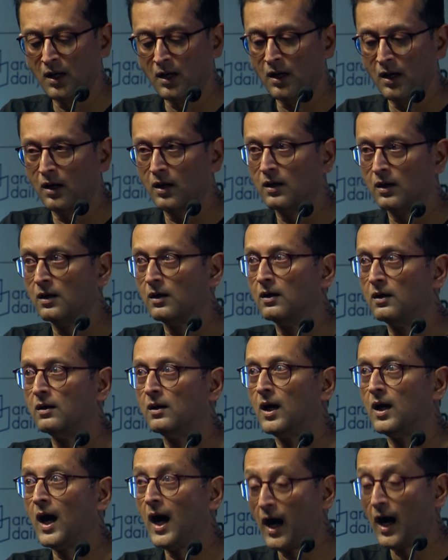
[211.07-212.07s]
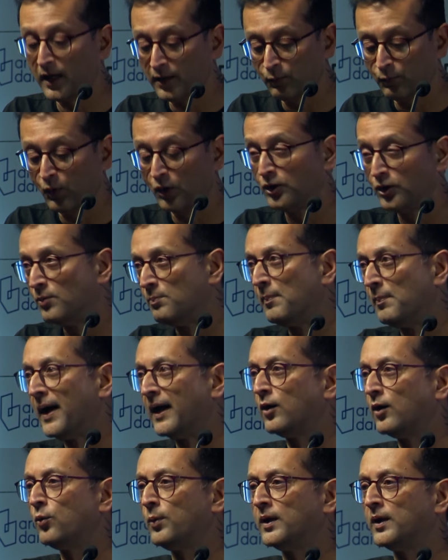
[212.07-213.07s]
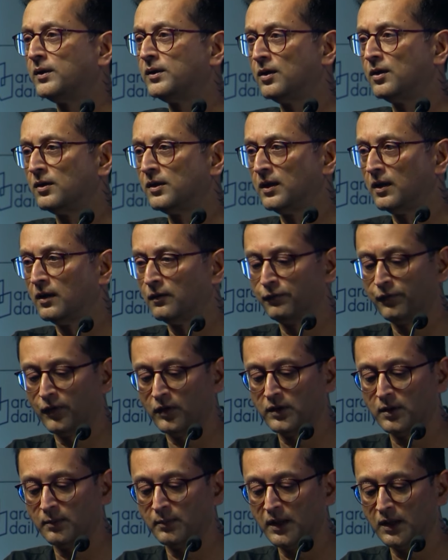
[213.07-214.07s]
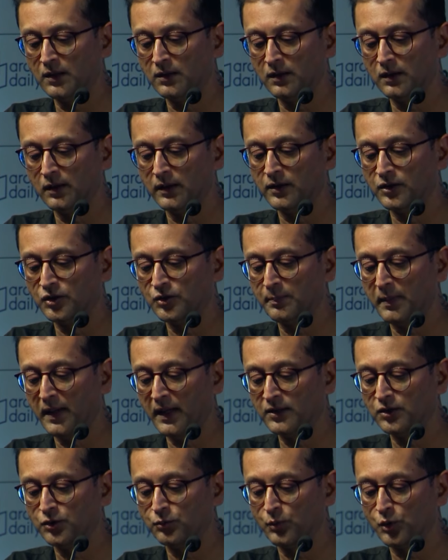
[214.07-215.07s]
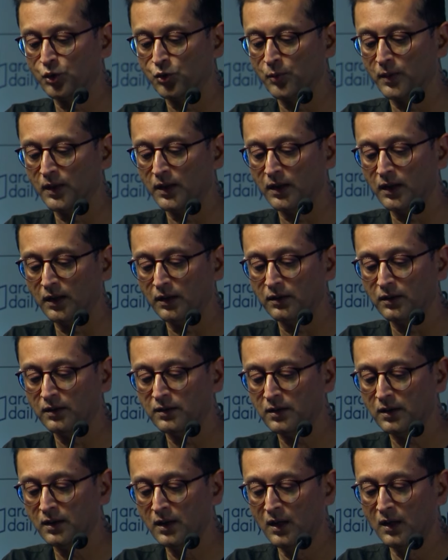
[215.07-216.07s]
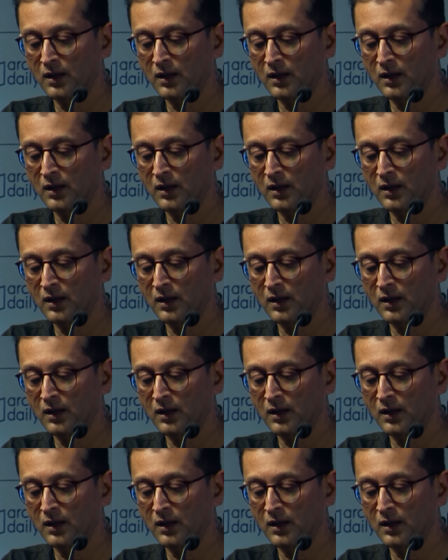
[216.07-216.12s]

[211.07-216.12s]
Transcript: high volume banquet, 30 and 40 meter clear spans which were needed.